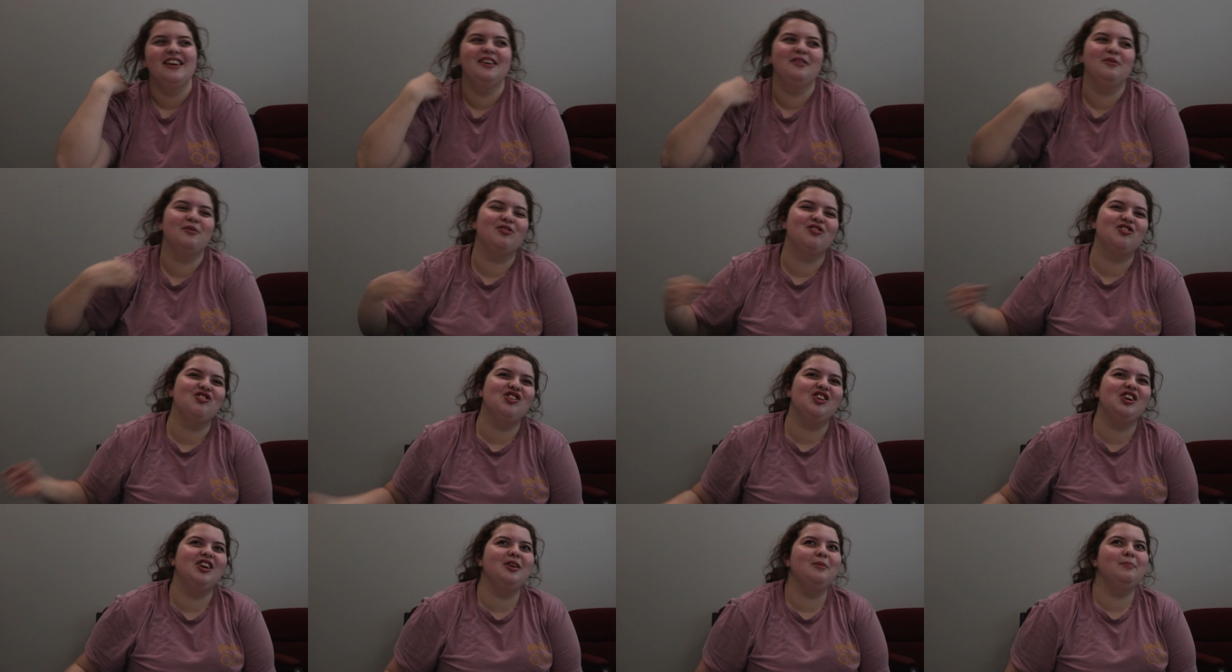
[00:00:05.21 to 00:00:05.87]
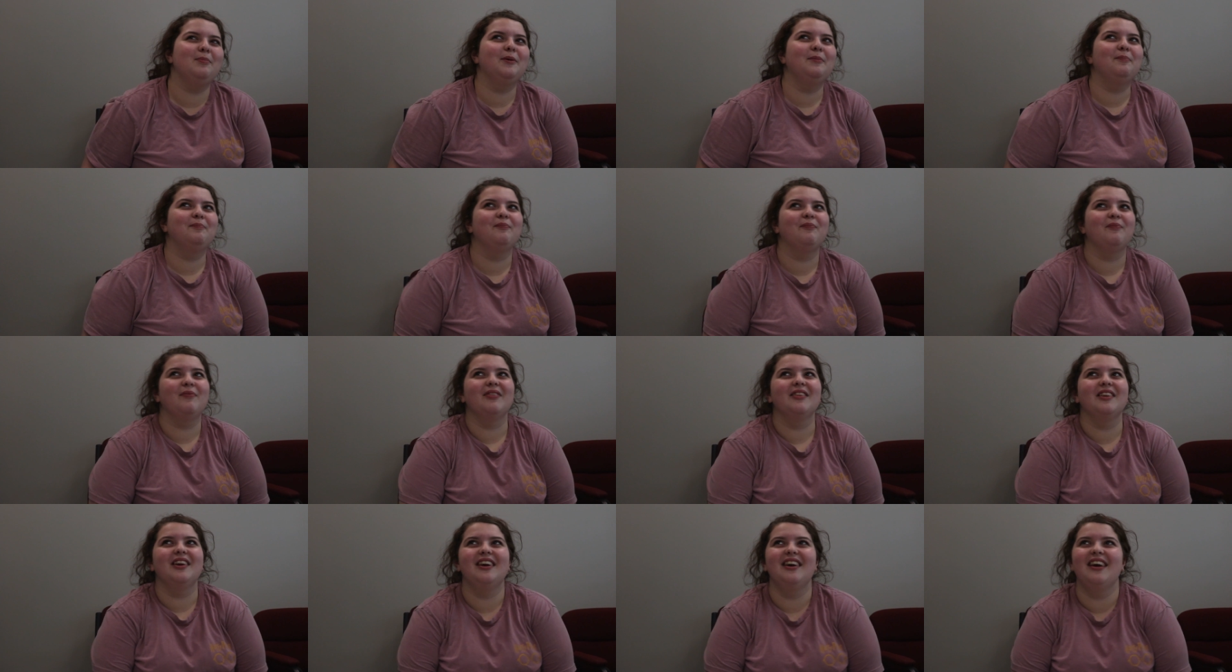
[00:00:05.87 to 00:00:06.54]
It was cheap,
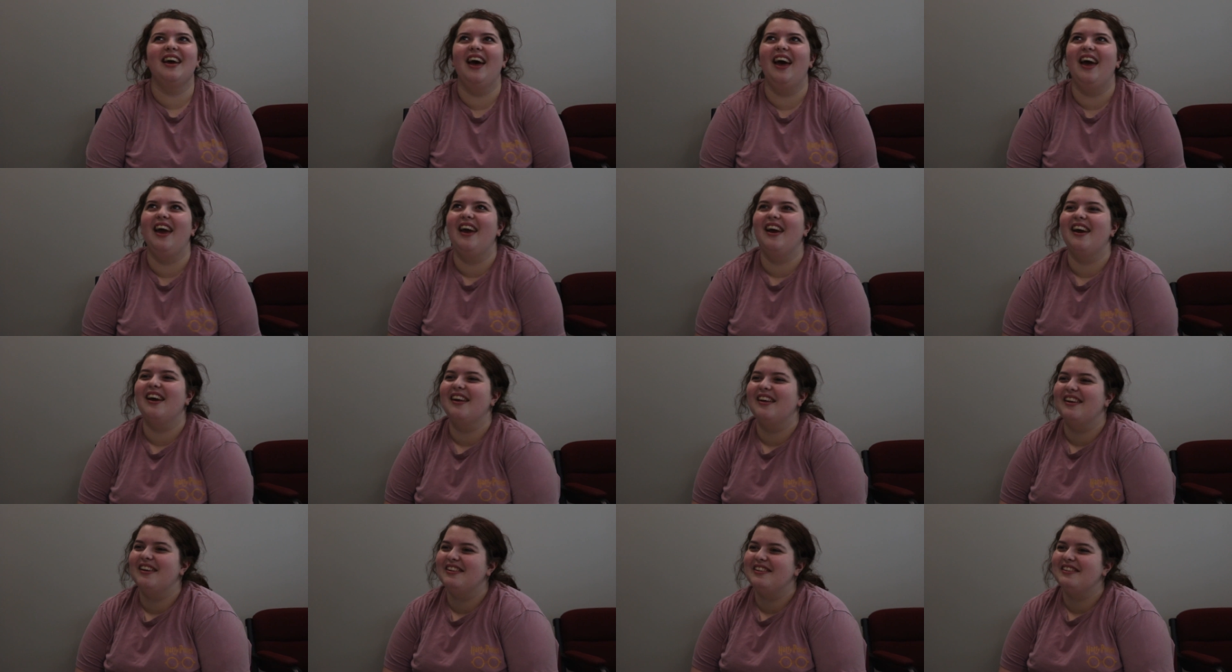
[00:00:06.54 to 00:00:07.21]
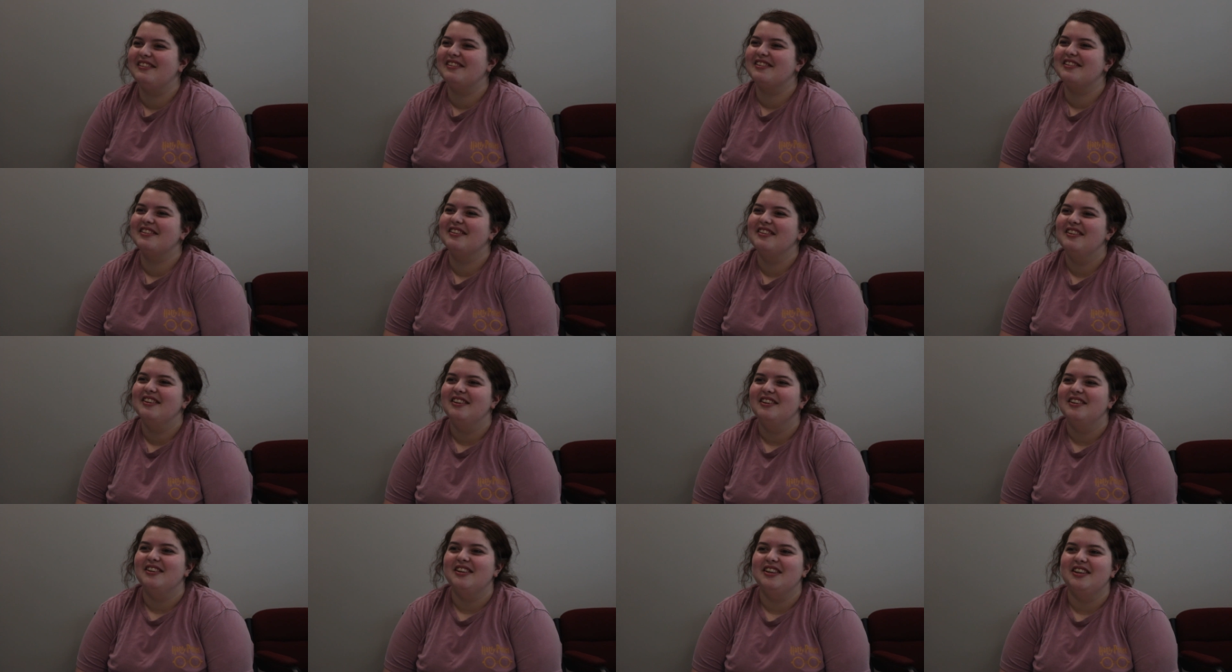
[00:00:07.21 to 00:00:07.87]
and
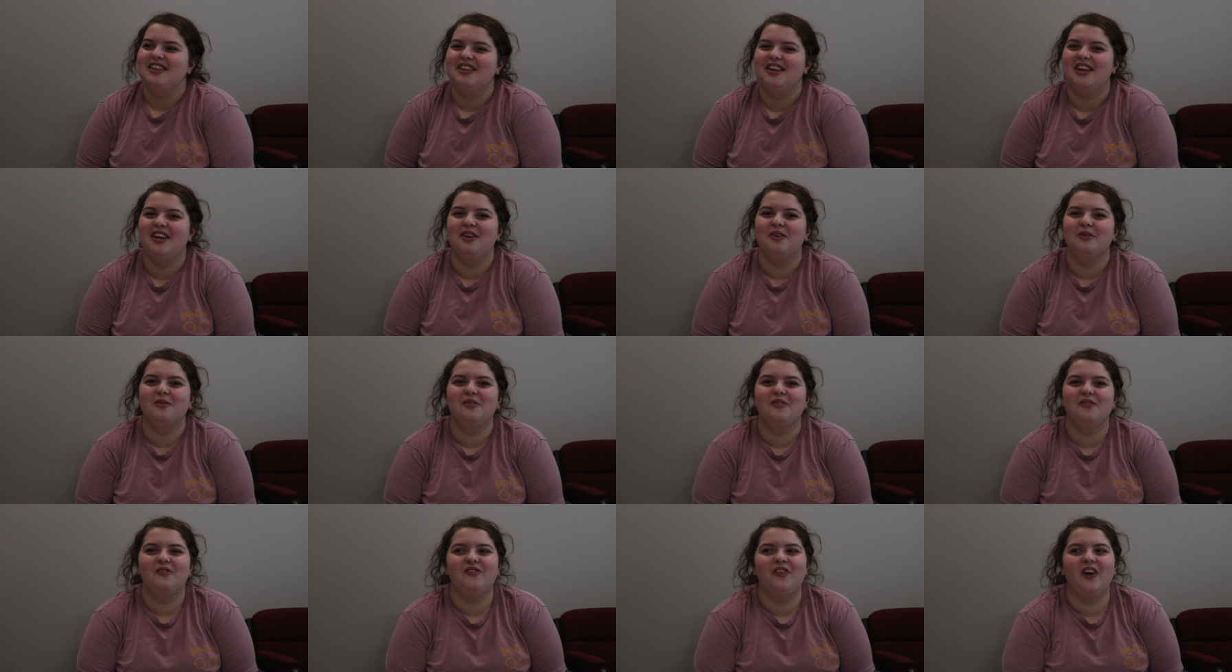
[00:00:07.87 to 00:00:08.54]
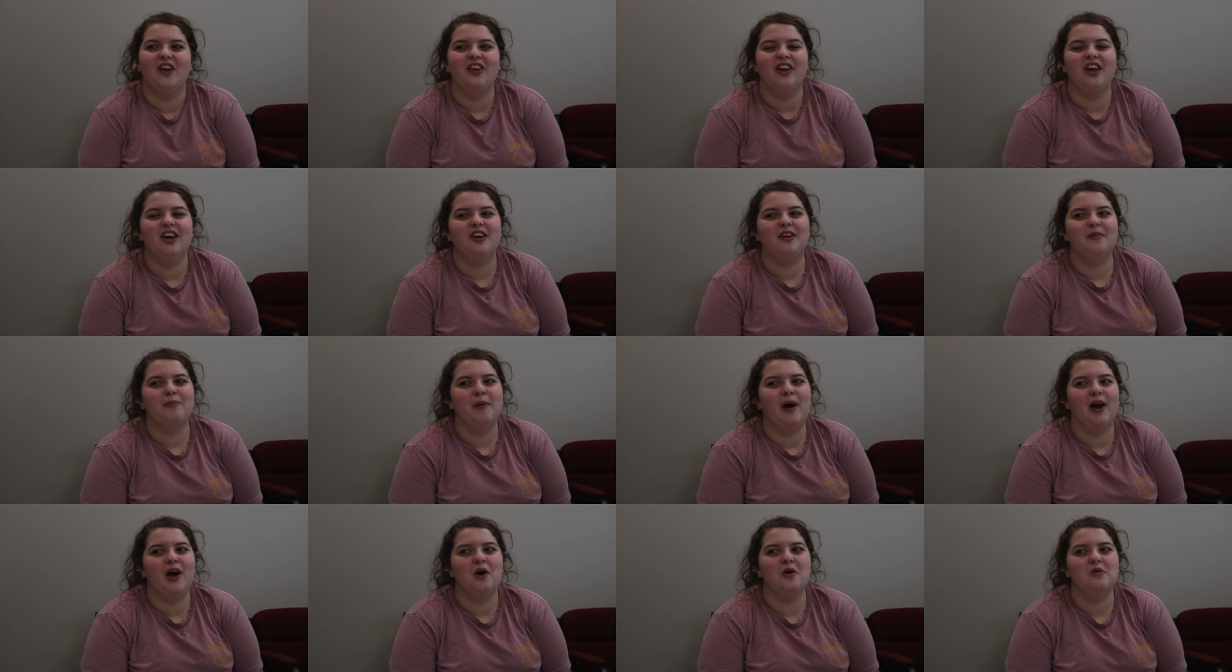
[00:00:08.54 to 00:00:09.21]
it felt like
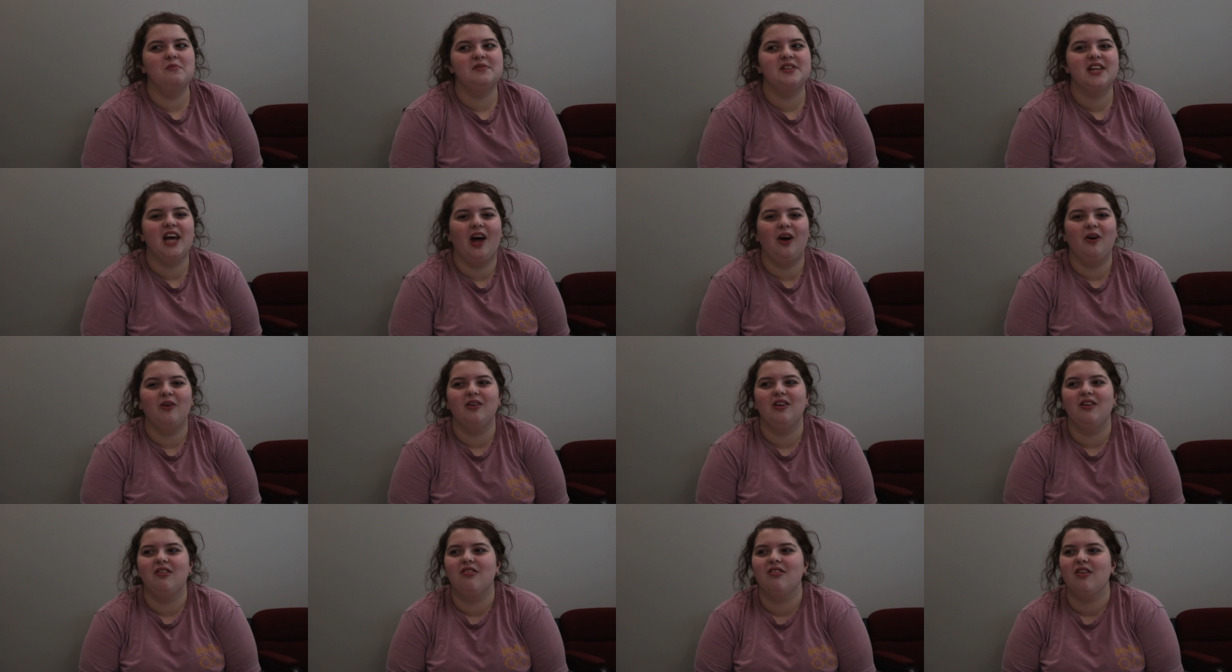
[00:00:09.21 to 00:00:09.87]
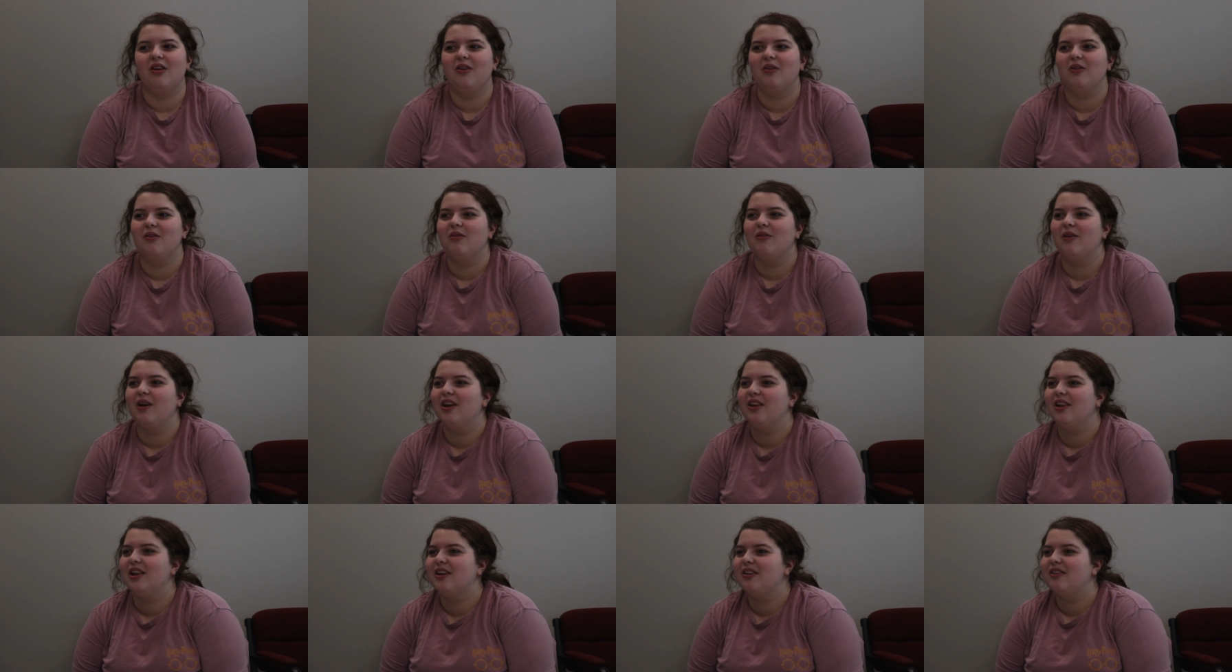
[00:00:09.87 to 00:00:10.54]
my hometown, and so
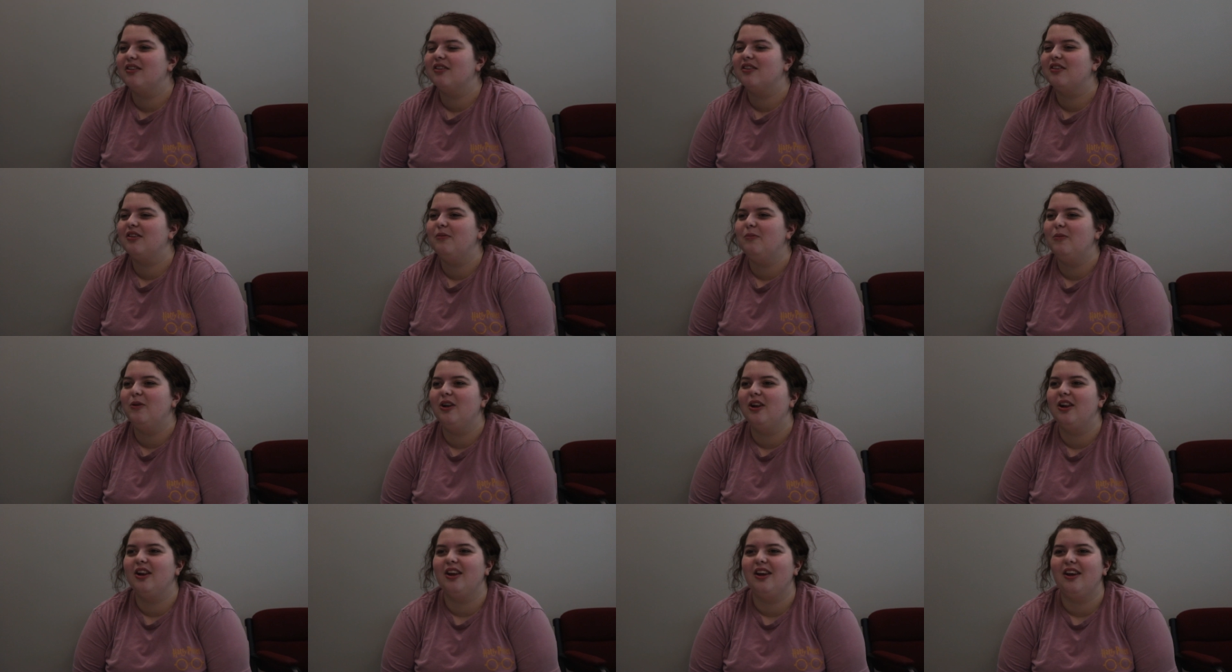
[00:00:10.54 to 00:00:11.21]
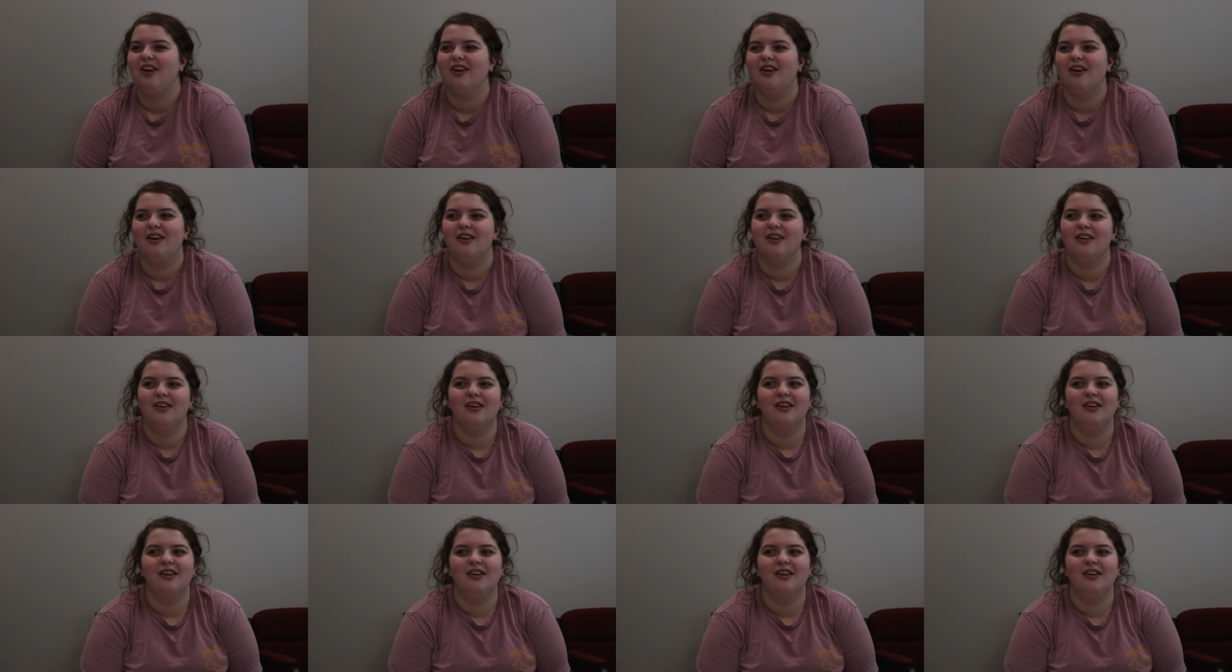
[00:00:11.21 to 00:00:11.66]
I liked the community here.